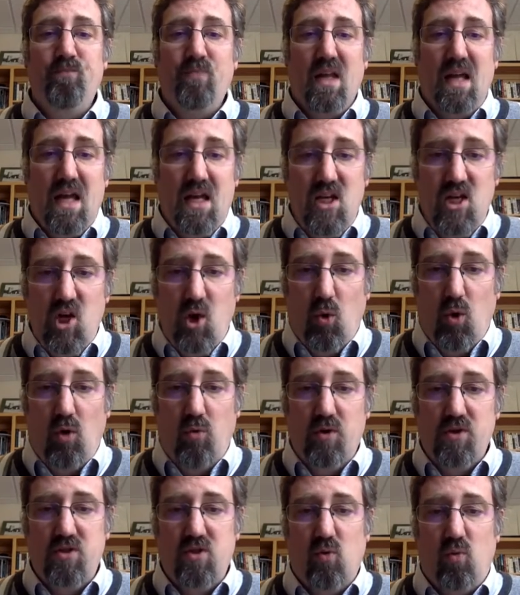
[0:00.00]
And Noah
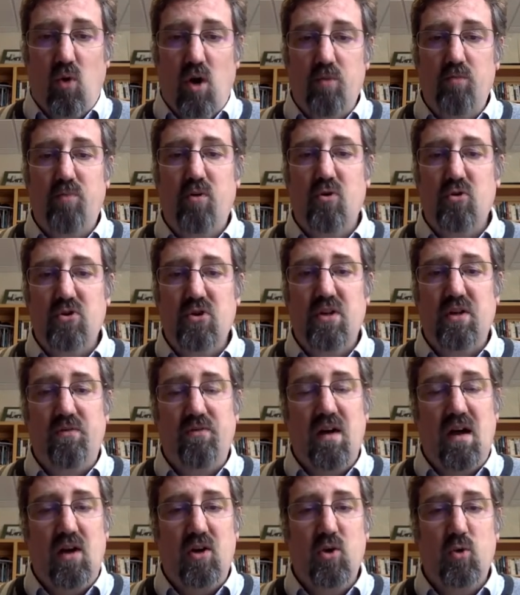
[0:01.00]
was the one person he
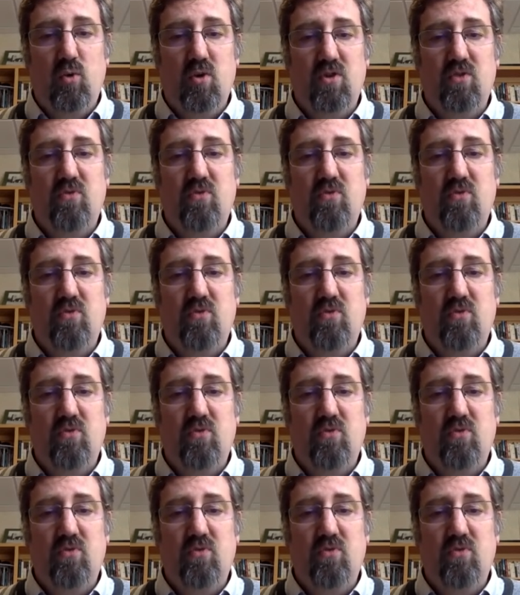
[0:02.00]
found who was